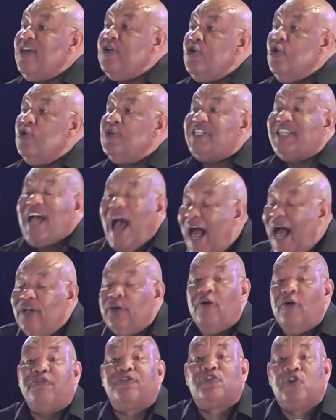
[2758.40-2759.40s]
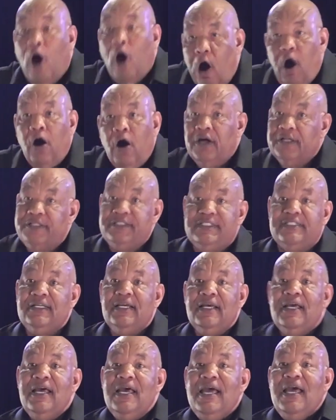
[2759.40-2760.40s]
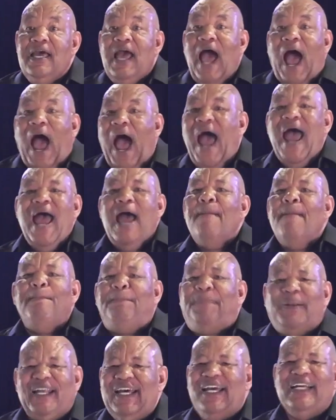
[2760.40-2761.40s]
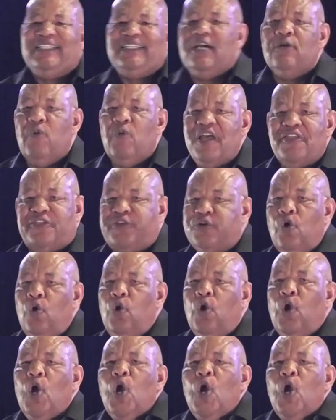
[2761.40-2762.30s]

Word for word: you, child of God, I am pleading with you.